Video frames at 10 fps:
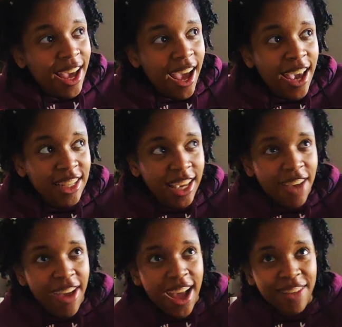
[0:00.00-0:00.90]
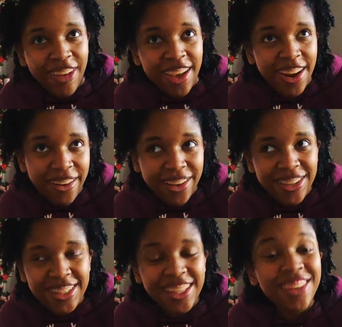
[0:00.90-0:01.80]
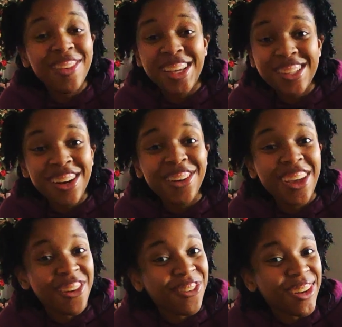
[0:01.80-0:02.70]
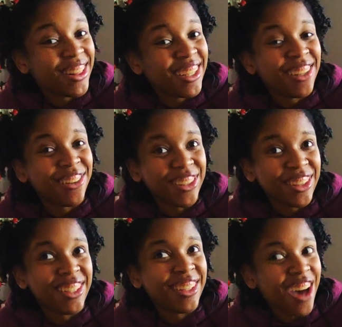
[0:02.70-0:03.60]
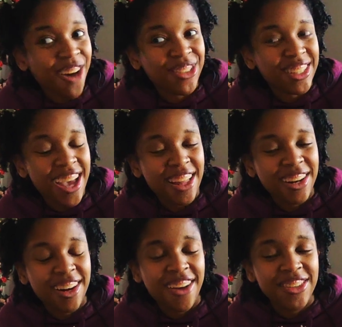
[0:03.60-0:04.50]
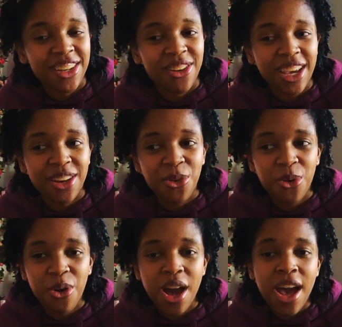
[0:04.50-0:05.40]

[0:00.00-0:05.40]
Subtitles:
I kept adding my arrows, and it started to like really come together. And I was like, okay, cool.